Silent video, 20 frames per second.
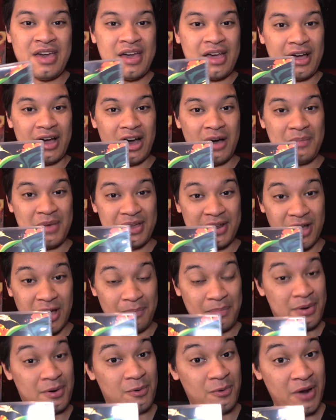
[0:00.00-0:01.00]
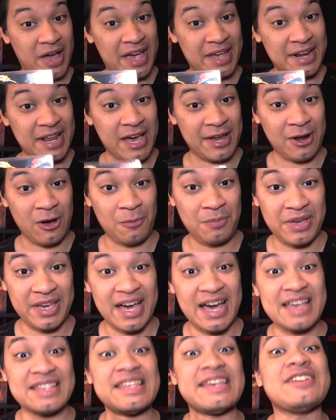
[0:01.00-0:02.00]
Coming up right now, and I hope you
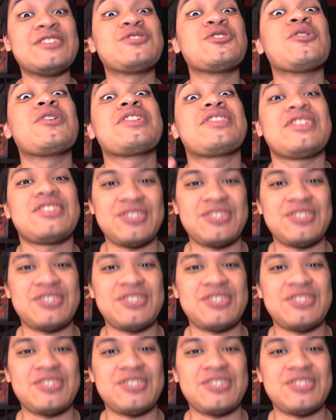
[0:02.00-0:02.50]
guys enjoy the